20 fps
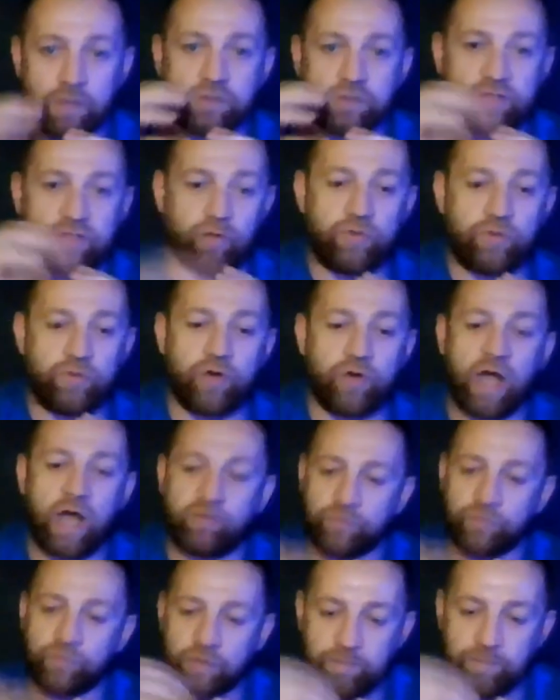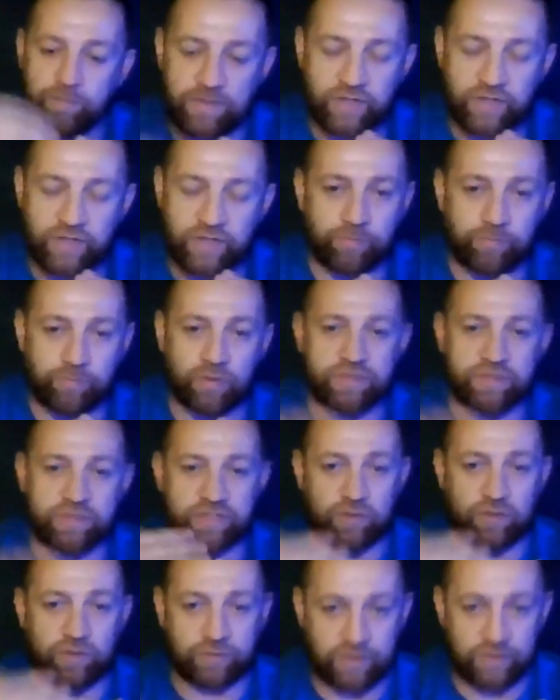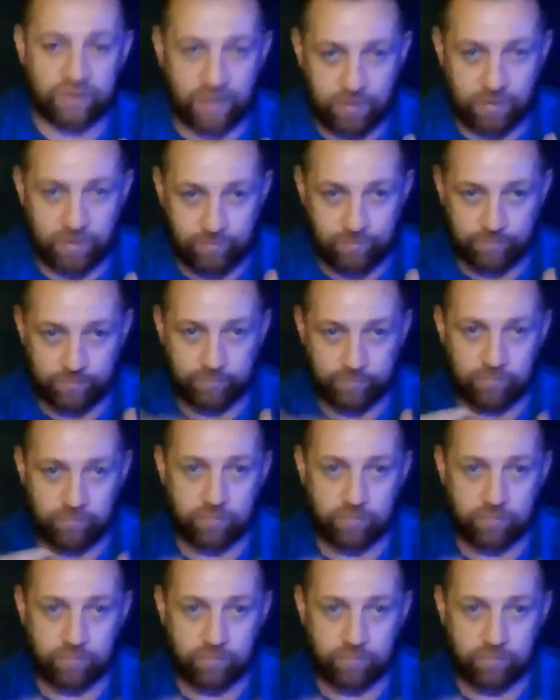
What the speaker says: So you have to repeat that process all the time,